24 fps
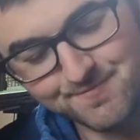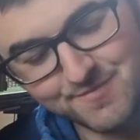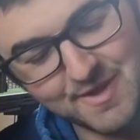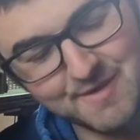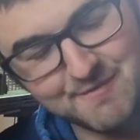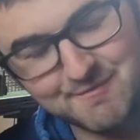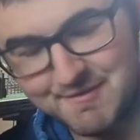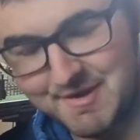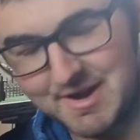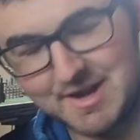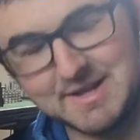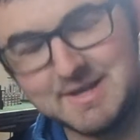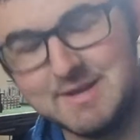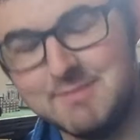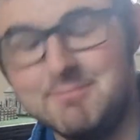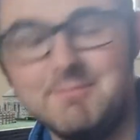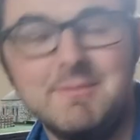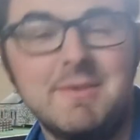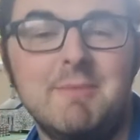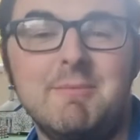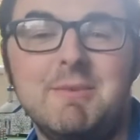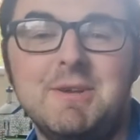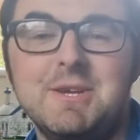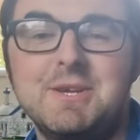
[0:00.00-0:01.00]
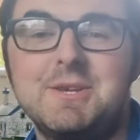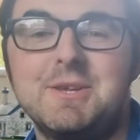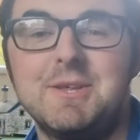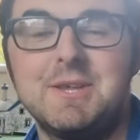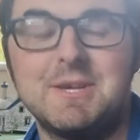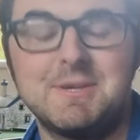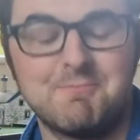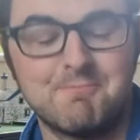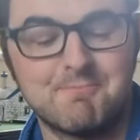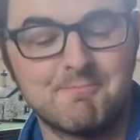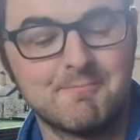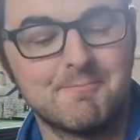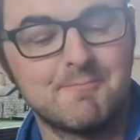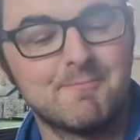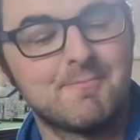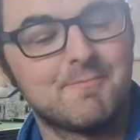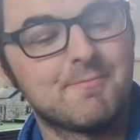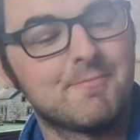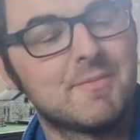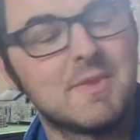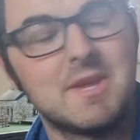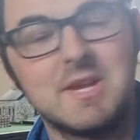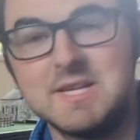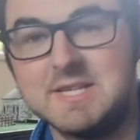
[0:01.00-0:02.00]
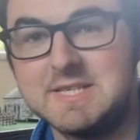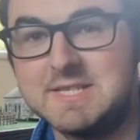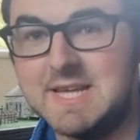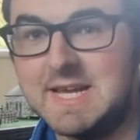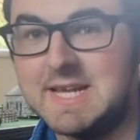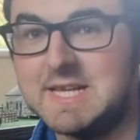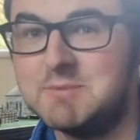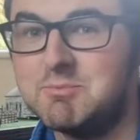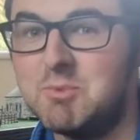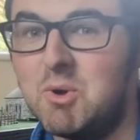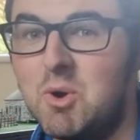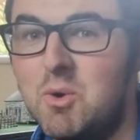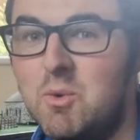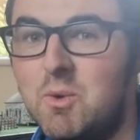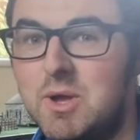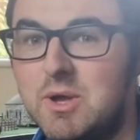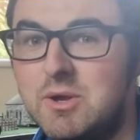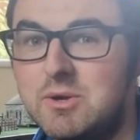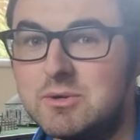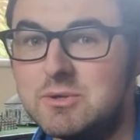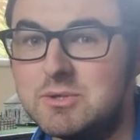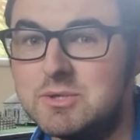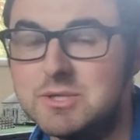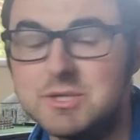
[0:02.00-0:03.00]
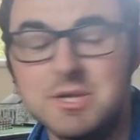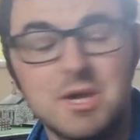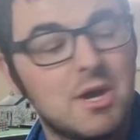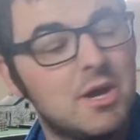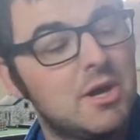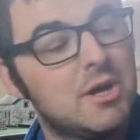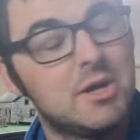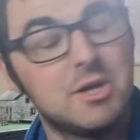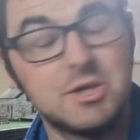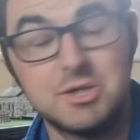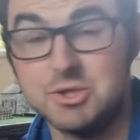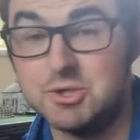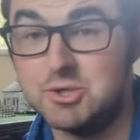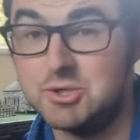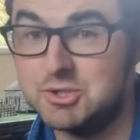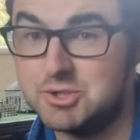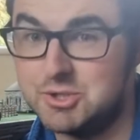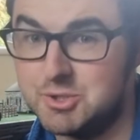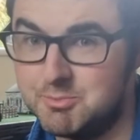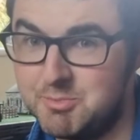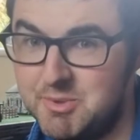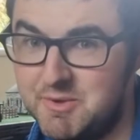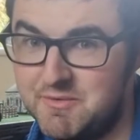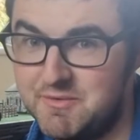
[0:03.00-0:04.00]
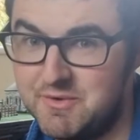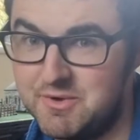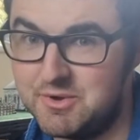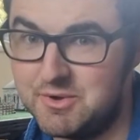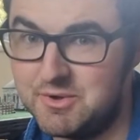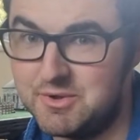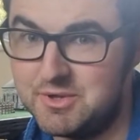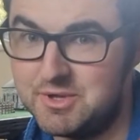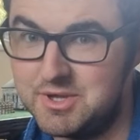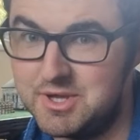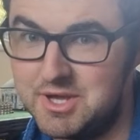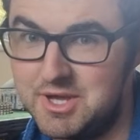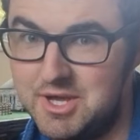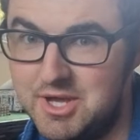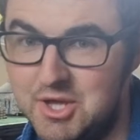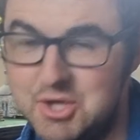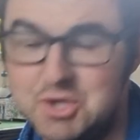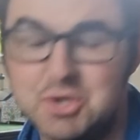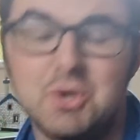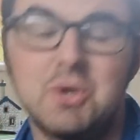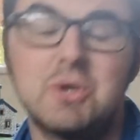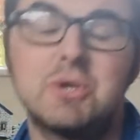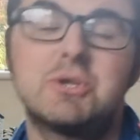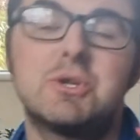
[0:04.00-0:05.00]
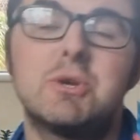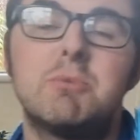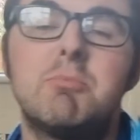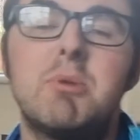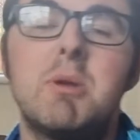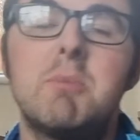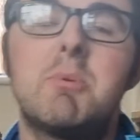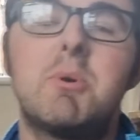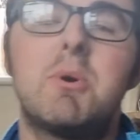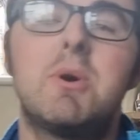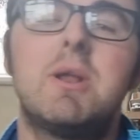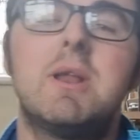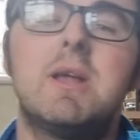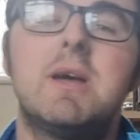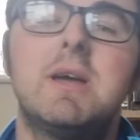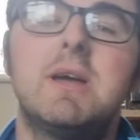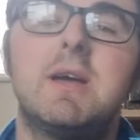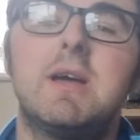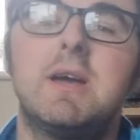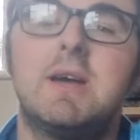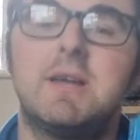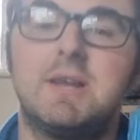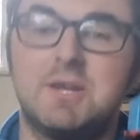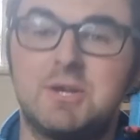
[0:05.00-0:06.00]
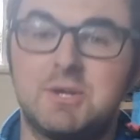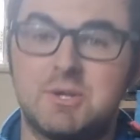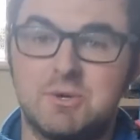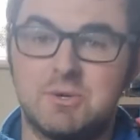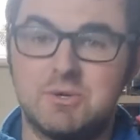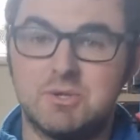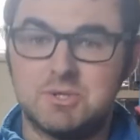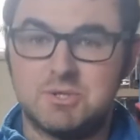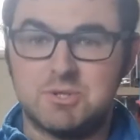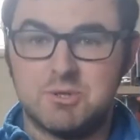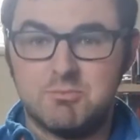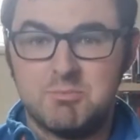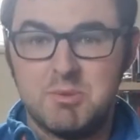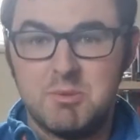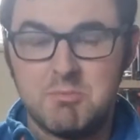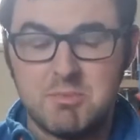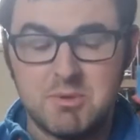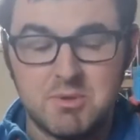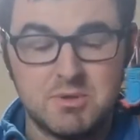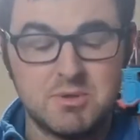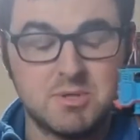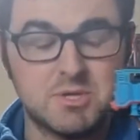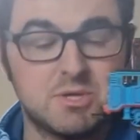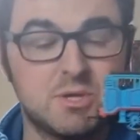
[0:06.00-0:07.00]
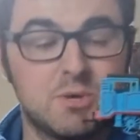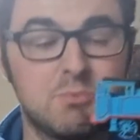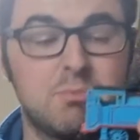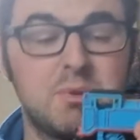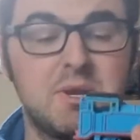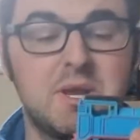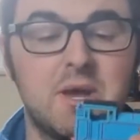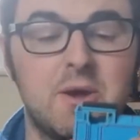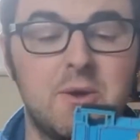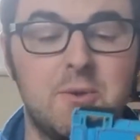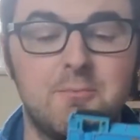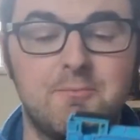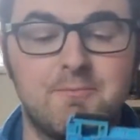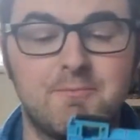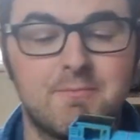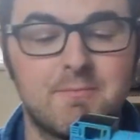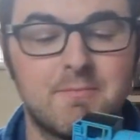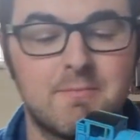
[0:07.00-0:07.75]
In fact, let me just do this. 6 small wheels, a short stumpy funnel, a short stumpy boiler, and a short stumpy dome.